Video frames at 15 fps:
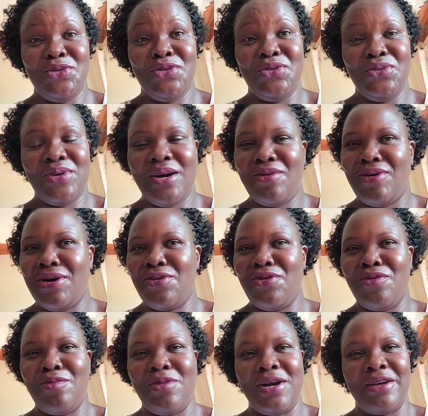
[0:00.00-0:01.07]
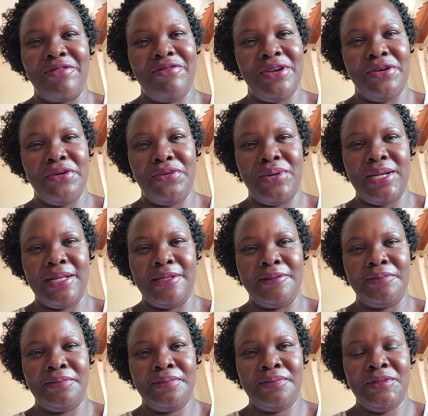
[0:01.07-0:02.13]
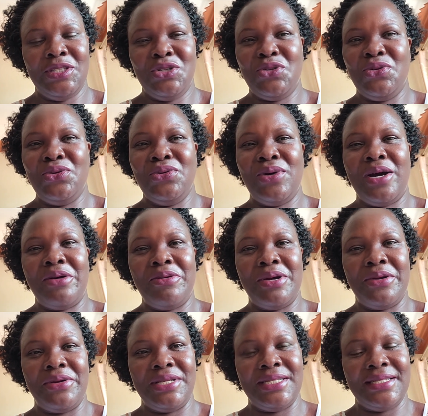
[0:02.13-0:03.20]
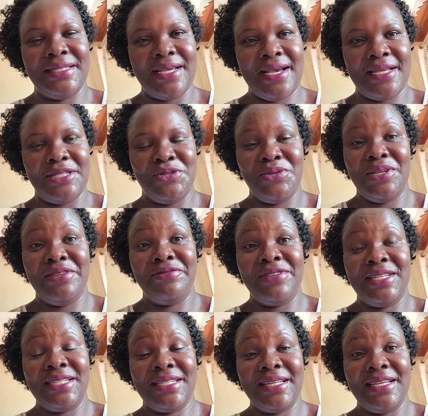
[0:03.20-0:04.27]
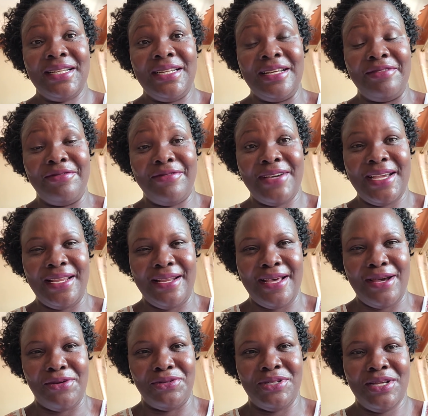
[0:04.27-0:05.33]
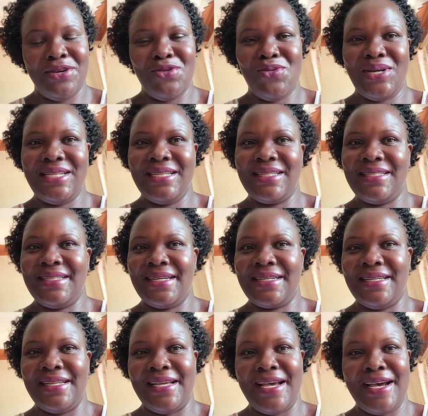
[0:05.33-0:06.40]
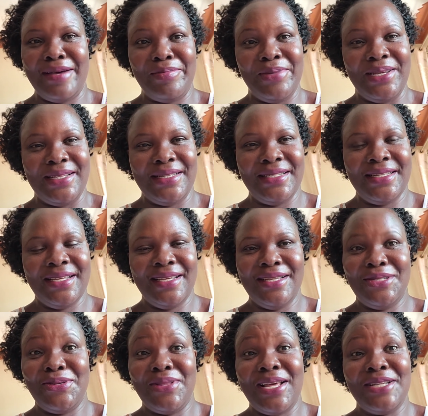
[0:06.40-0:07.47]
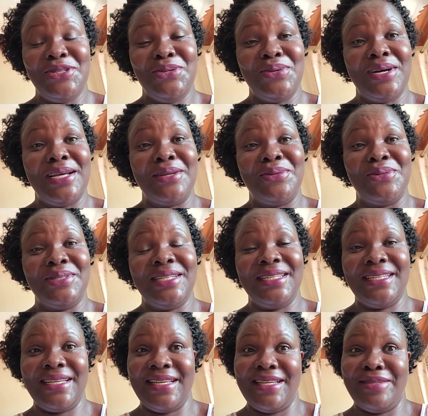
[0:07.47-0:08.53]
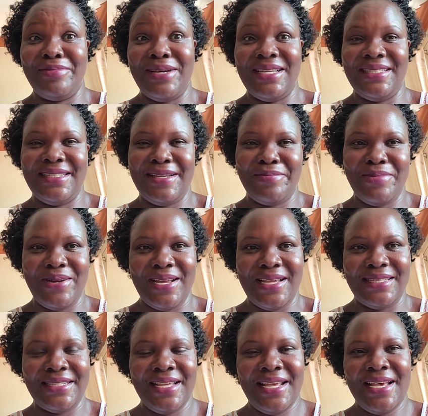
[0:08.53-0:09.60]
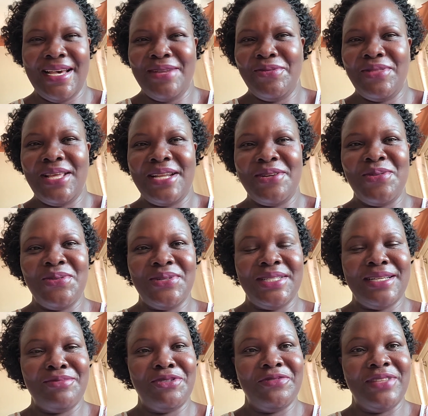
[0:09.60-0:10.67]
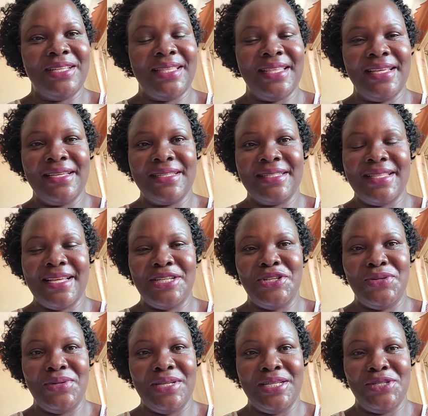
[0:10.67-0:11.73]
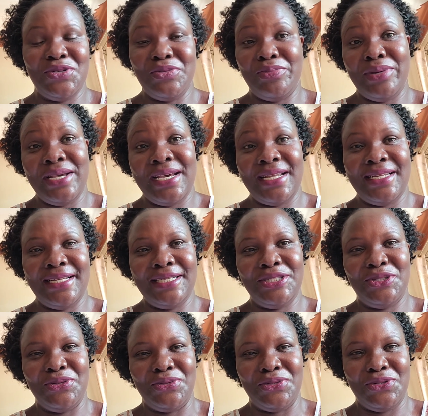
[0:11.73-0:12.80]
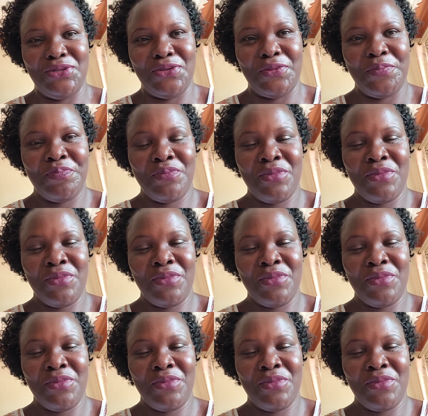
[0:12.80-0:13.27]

do our homework very well, to do our research, to investigate and find out what exactly happens so that you are not taken by surprise. And on that note, some of the things that you need to pay attention to,